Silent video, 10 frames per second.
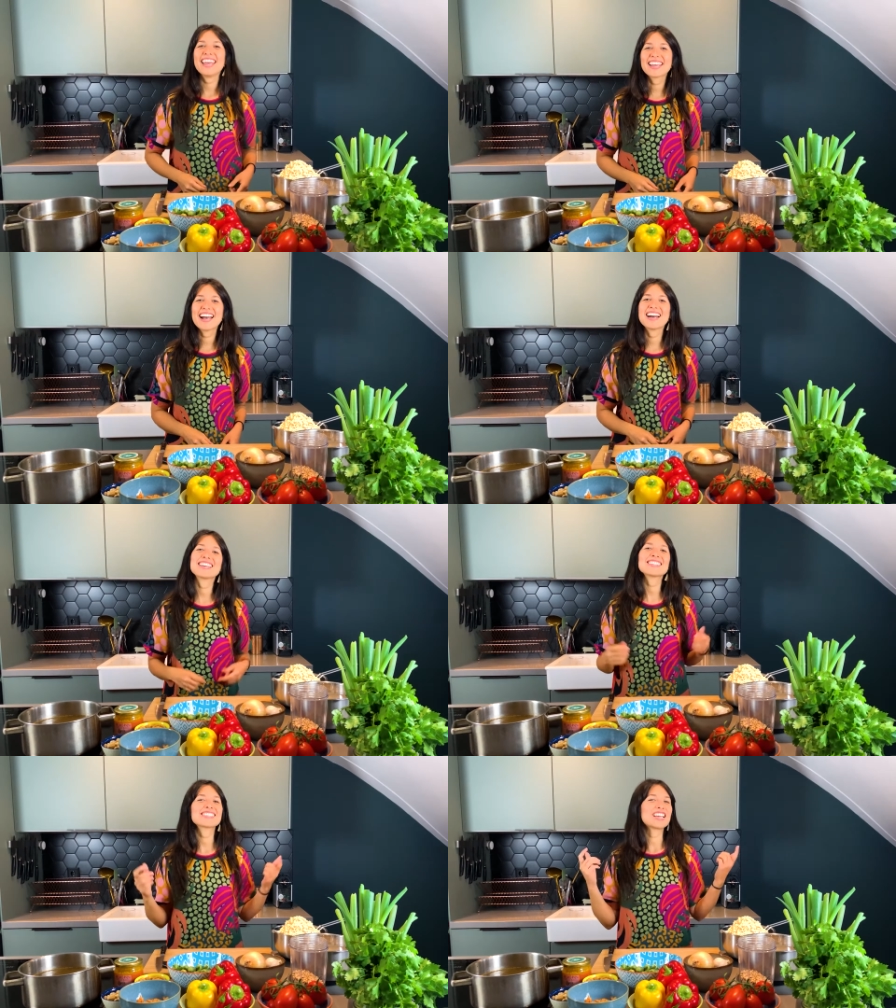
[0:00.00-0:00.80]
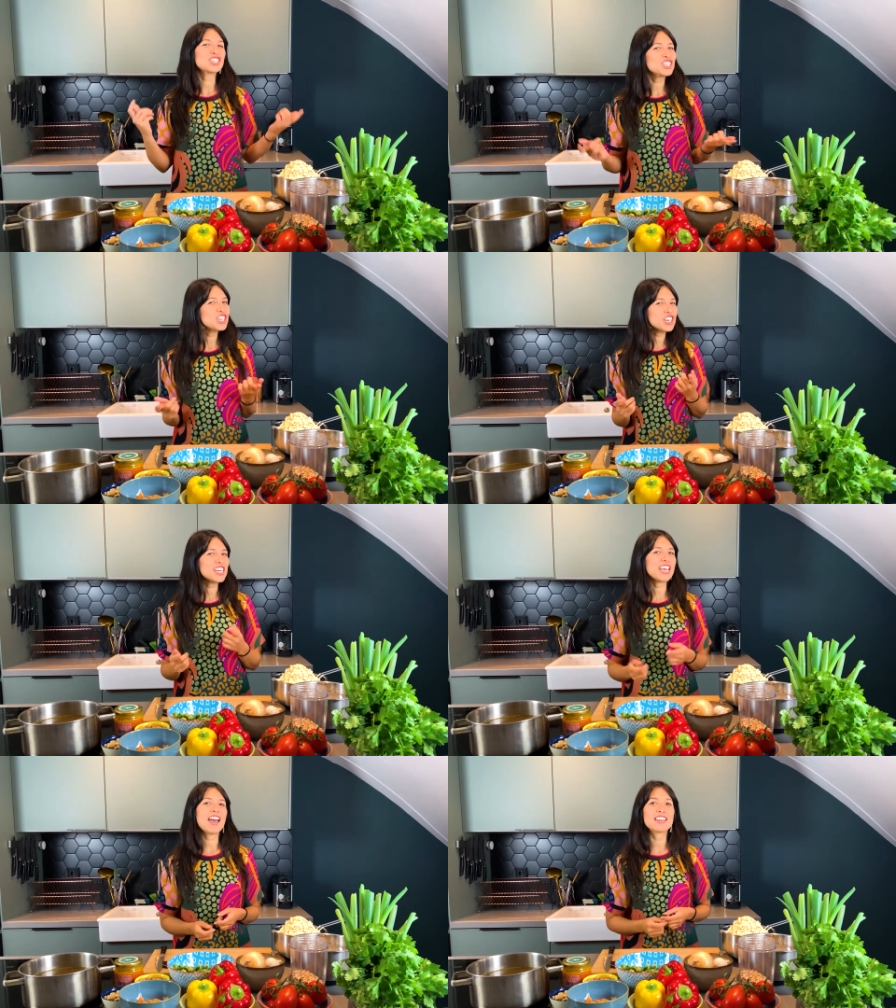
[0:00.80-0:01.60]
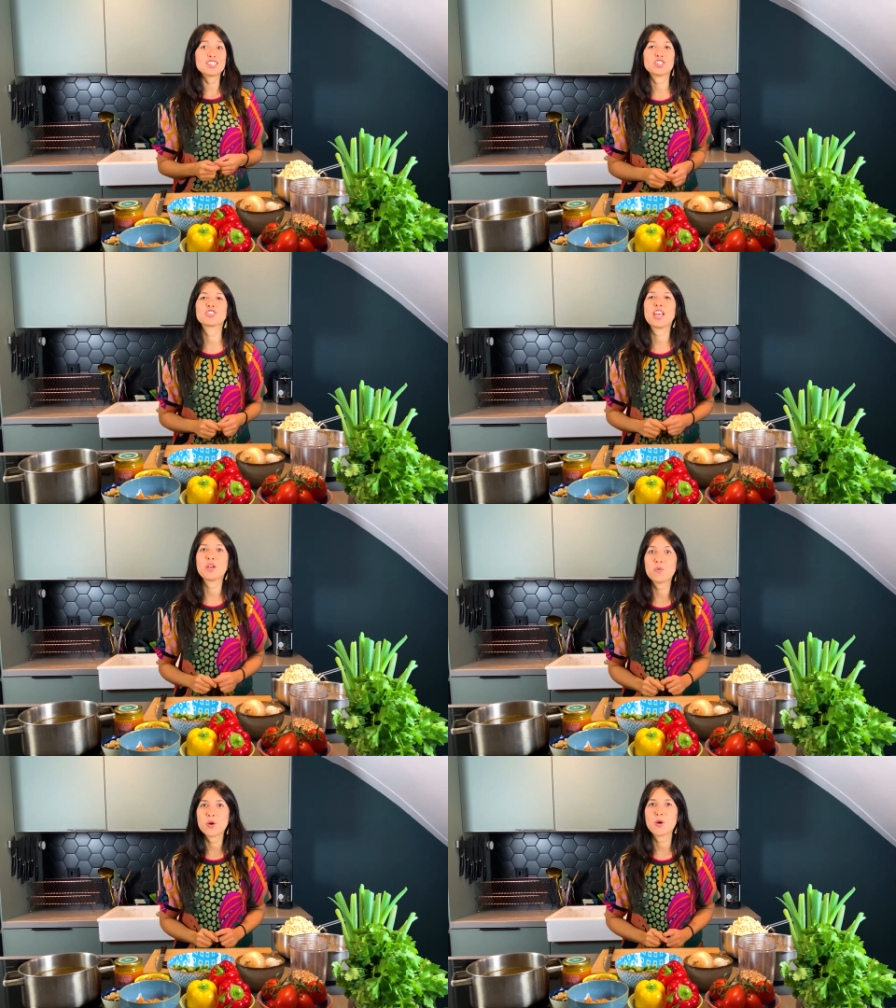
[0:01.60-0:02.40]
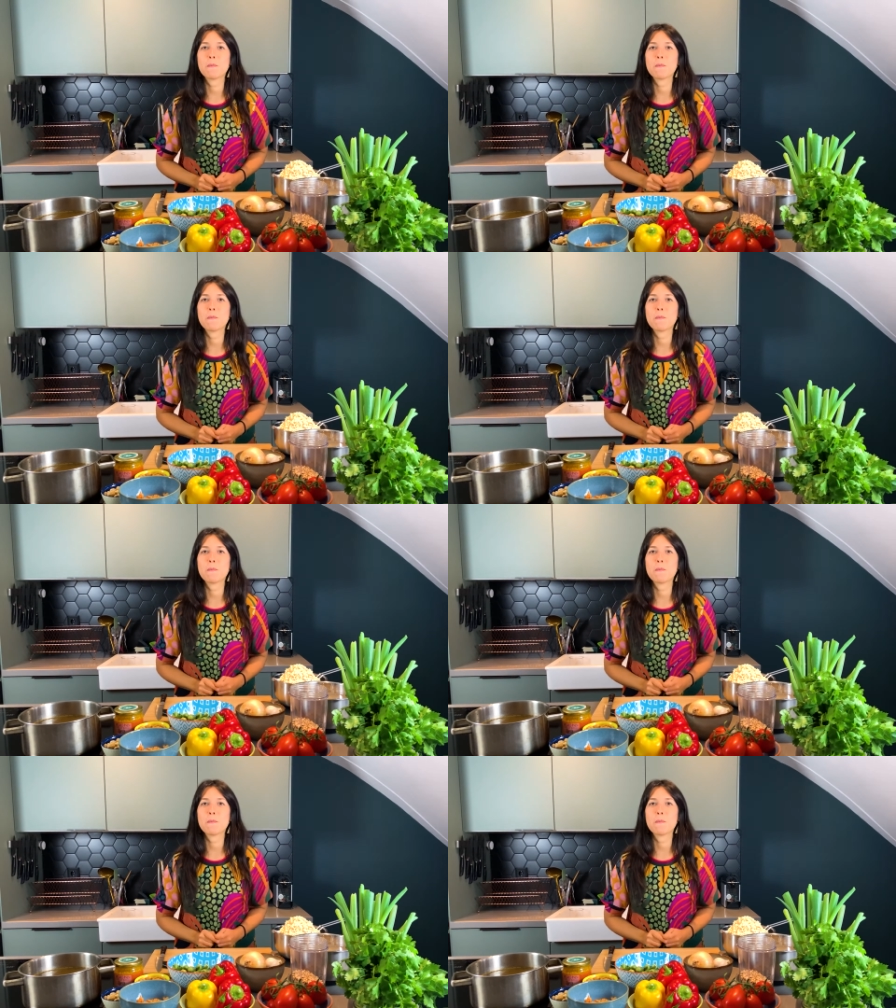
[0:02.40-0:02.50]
Hey guys, Nachi here again, and today we're